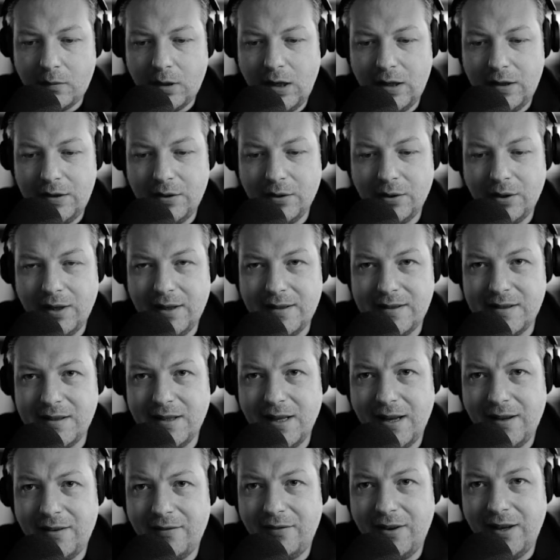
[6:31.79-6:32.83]
So let's
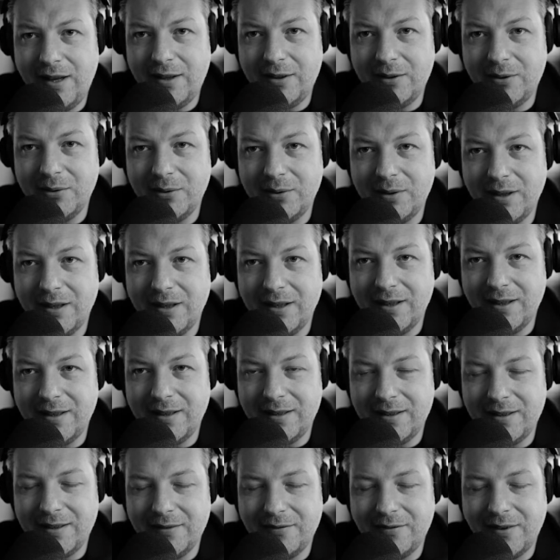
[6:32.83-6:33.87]
dive into the
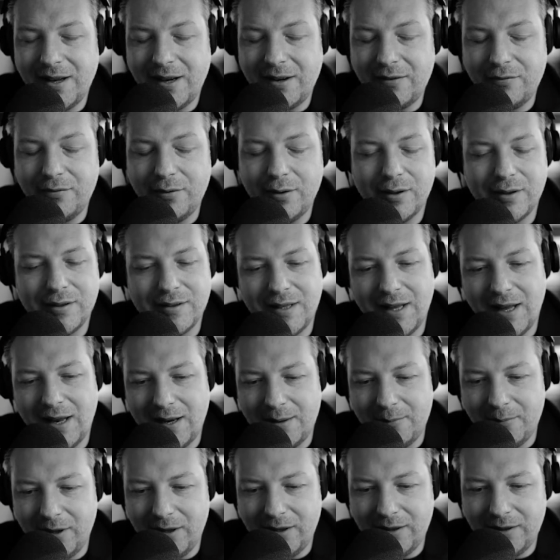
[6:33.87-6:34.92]
very first
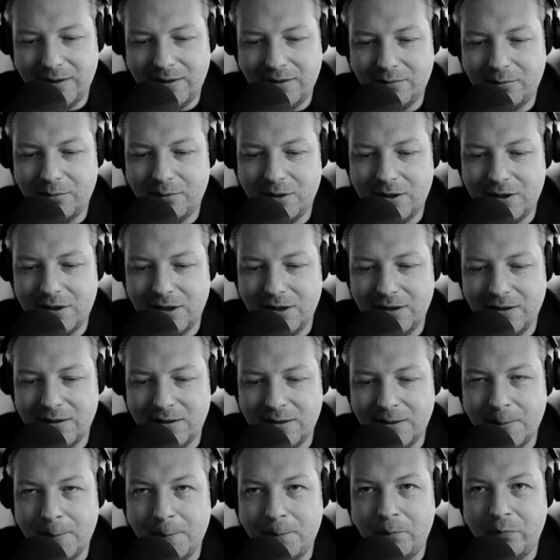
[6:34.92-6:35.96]
element, which
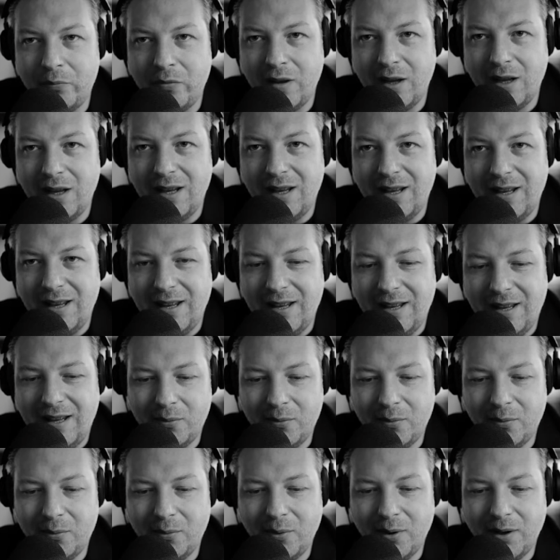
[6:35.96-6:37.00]
is,
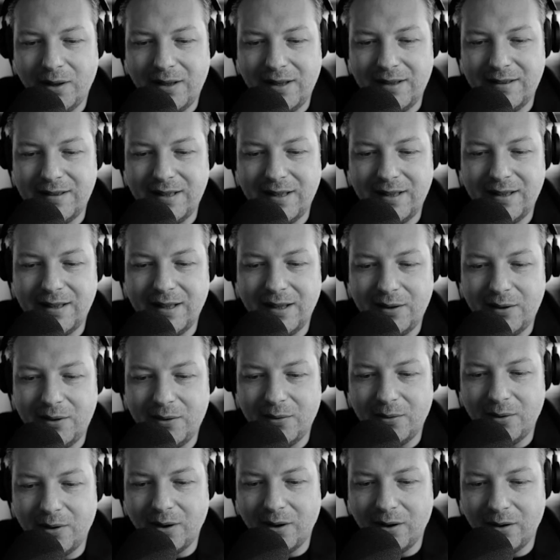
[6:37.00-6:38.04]
what is it that
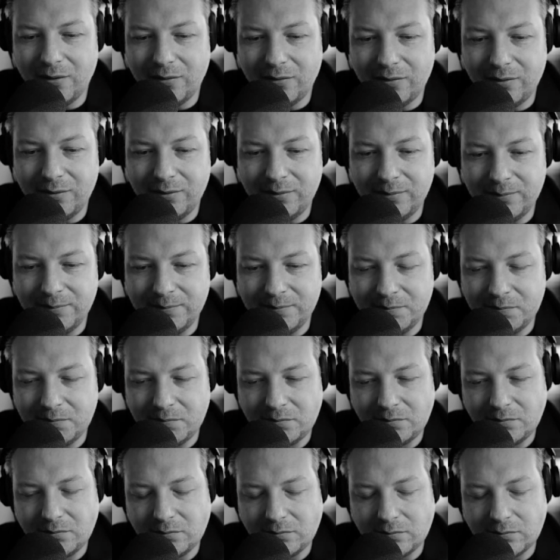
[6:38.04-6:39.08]
you love?
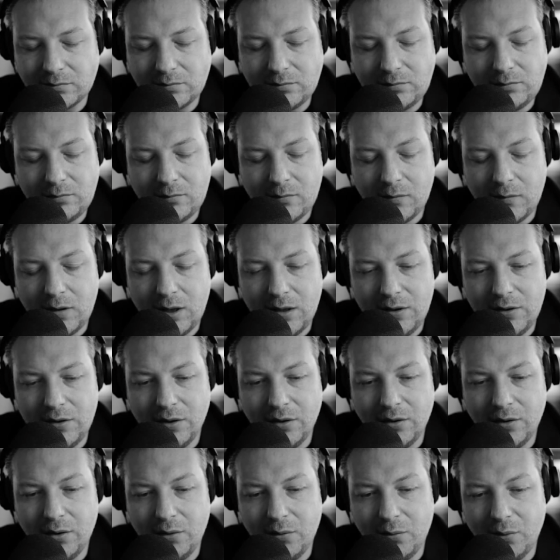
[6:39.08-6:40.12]

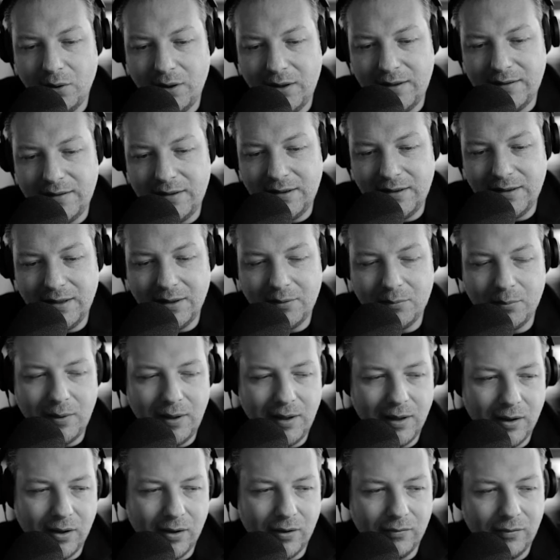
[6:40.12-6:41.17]
So what is it that we
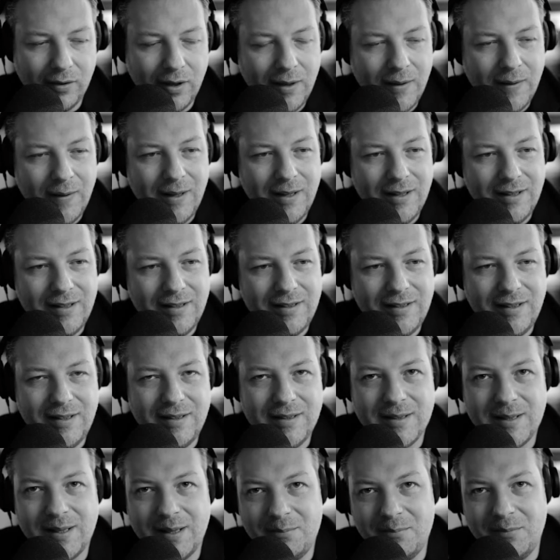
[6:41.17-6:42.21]
love? This
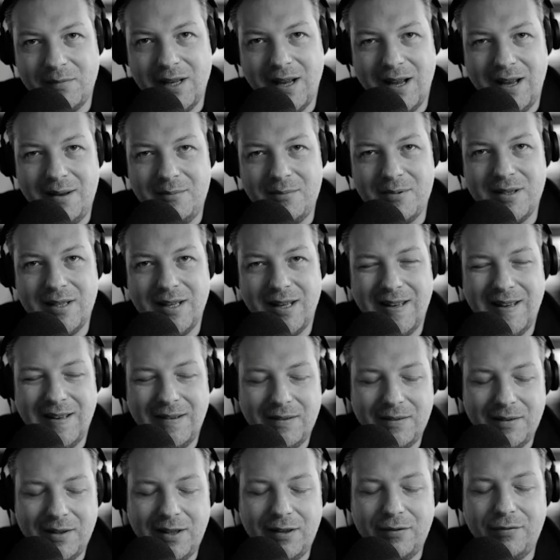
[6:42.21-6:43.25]
is sometimes
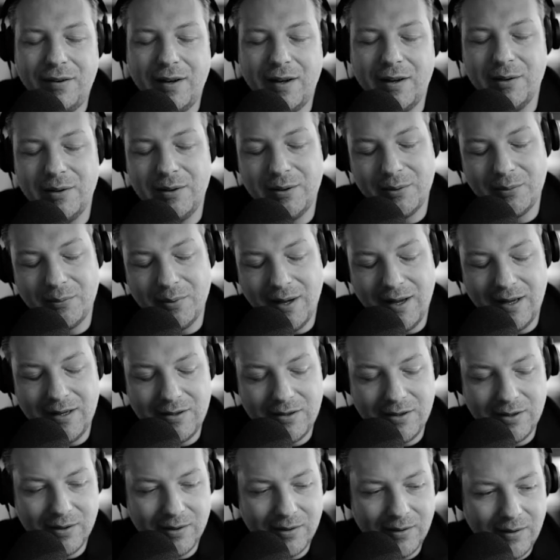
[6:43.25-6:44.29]
a difficult
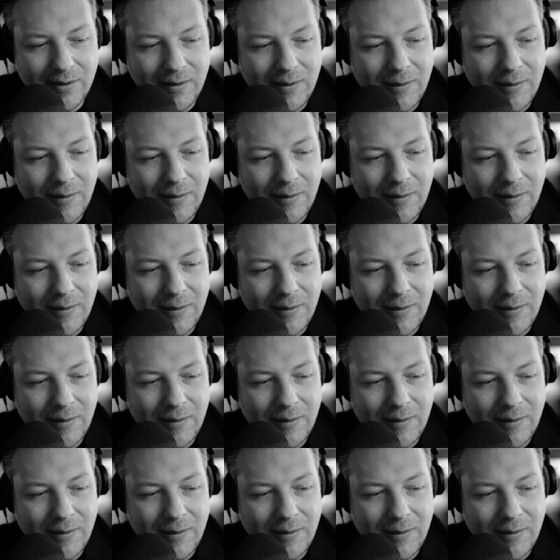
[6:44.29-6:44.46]
question.